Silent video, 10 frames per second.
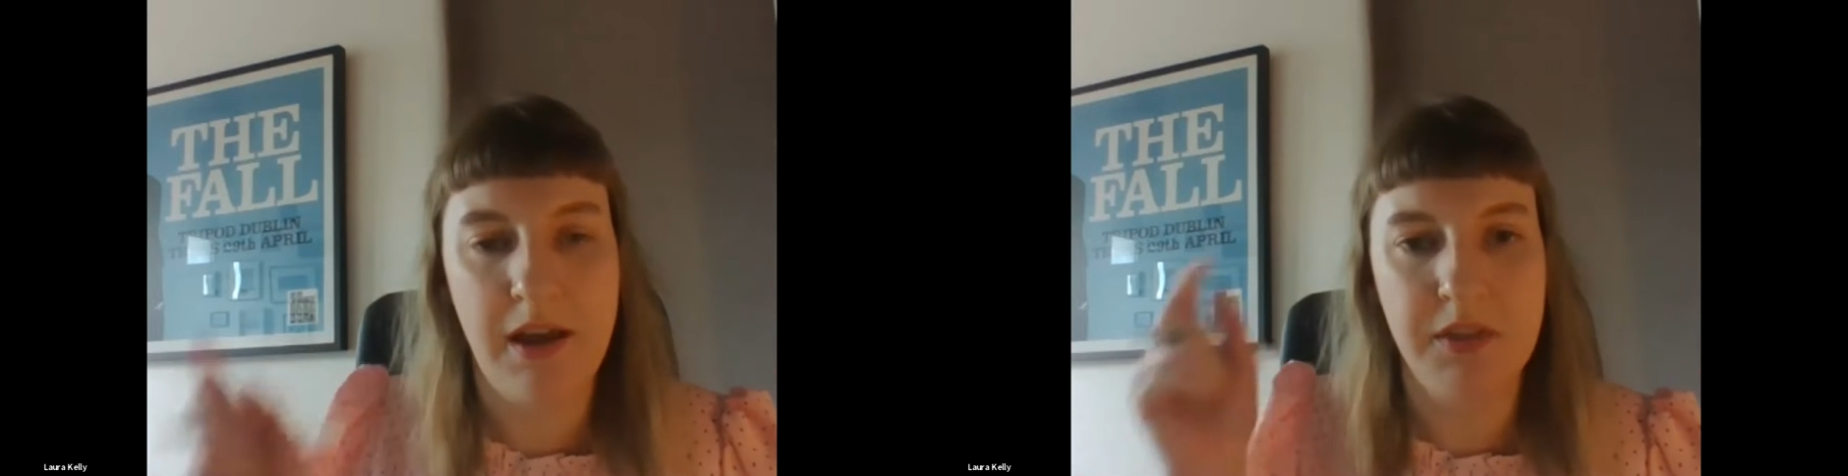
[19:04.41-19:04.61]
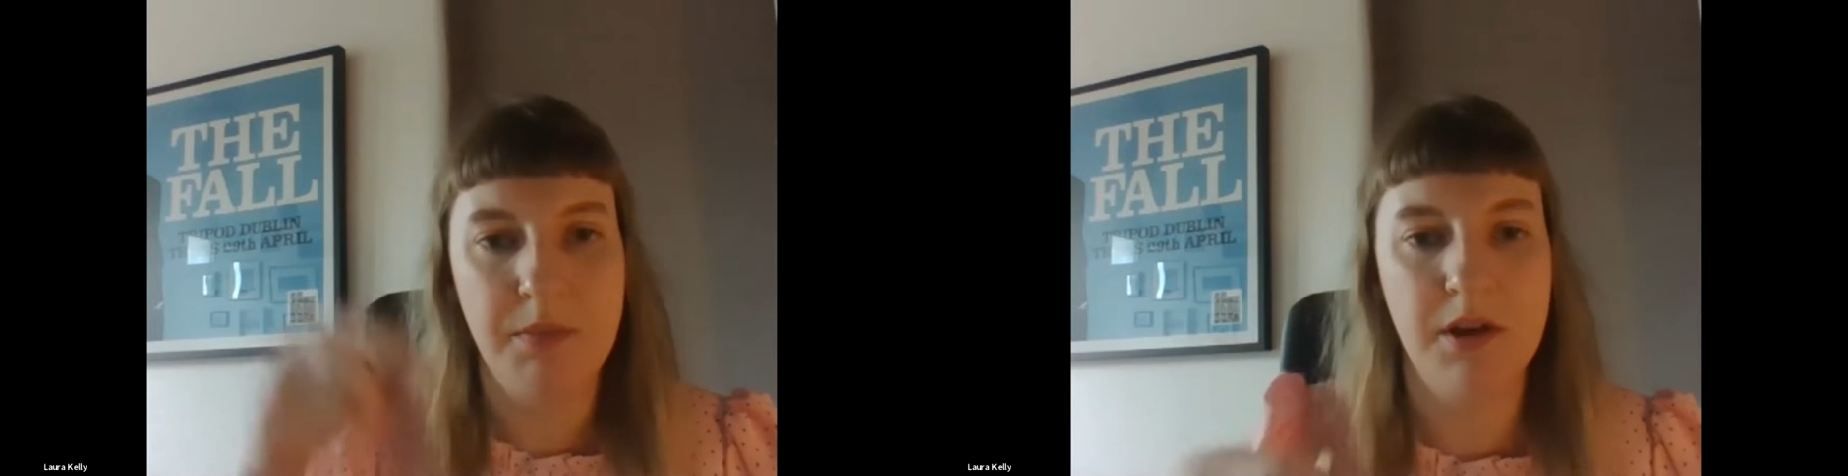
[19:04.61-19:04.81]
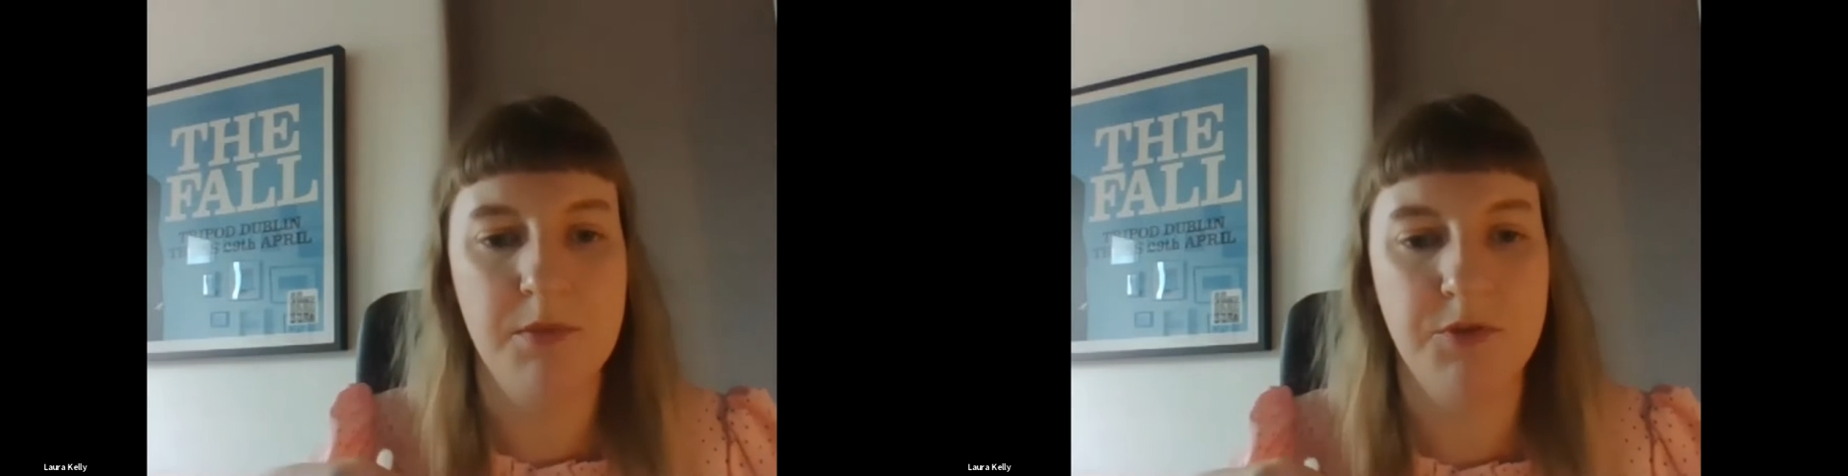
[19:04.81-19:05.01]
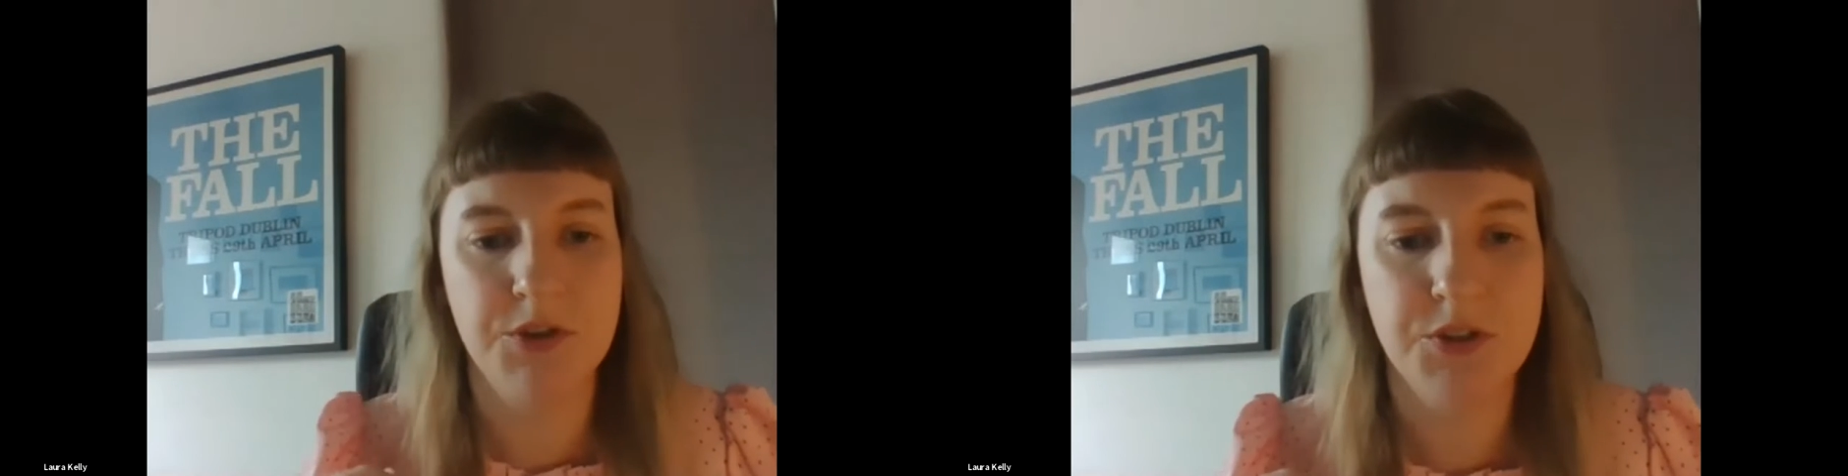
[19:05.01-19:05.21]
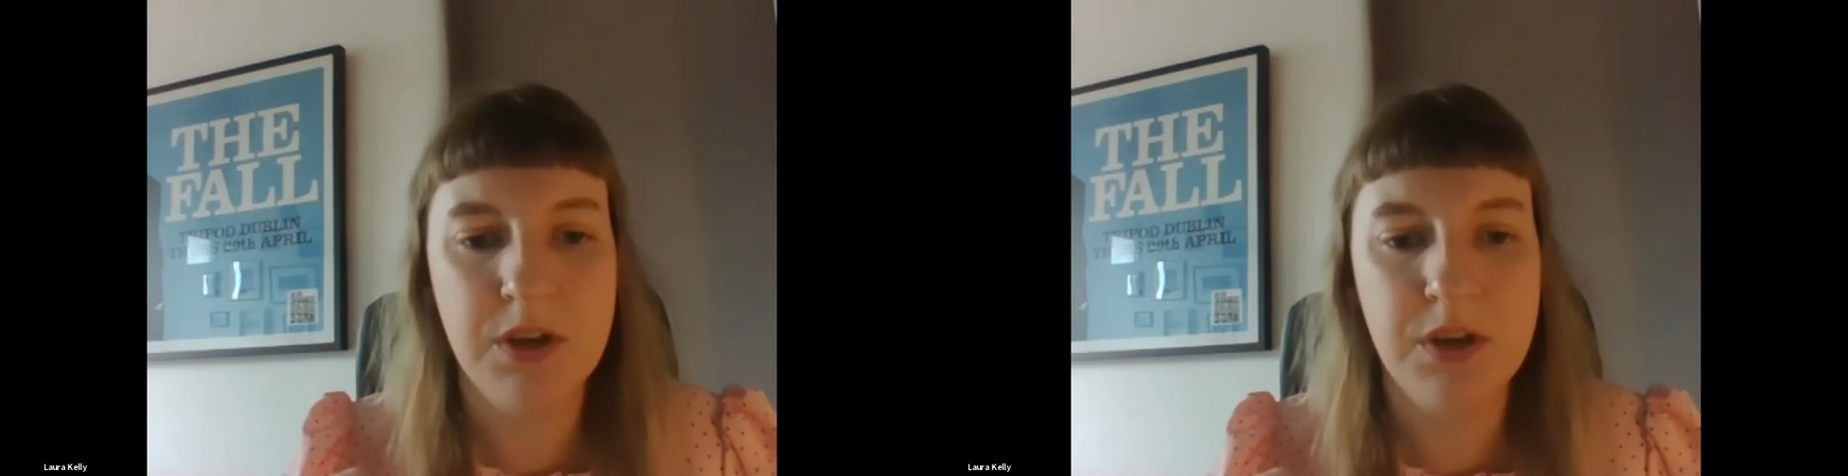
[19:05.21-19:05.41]
at the bottom of your
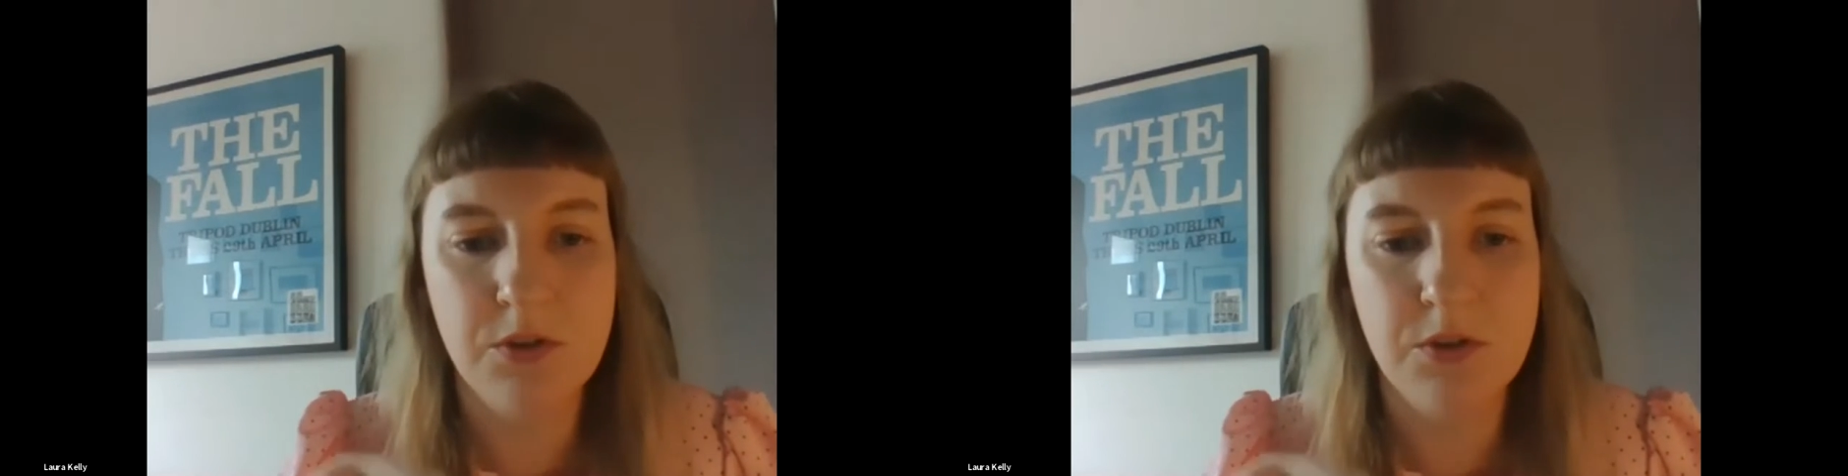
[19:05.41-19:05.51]
screen